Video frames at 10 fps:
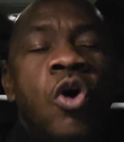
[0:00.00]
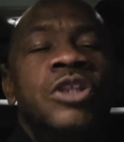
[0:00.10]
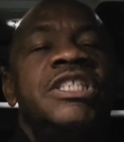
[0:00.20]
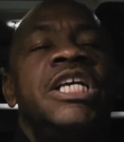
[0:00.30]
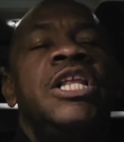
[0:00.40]

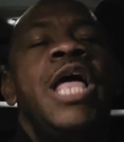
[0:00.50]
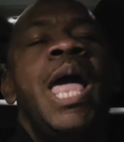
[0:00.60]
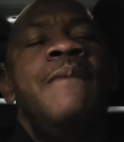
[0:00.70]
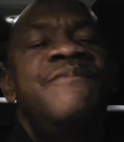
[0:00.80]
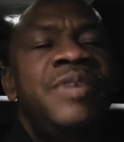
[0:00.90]
until
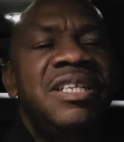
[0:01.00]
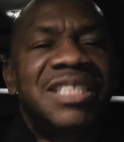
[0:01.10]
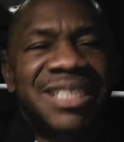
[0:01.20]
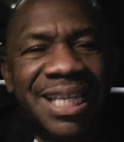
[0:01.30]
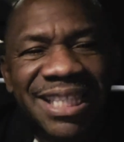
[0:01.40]
every
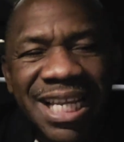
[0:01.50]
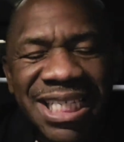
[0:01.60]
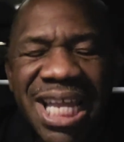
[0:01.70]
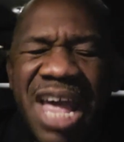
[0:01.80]
sickness,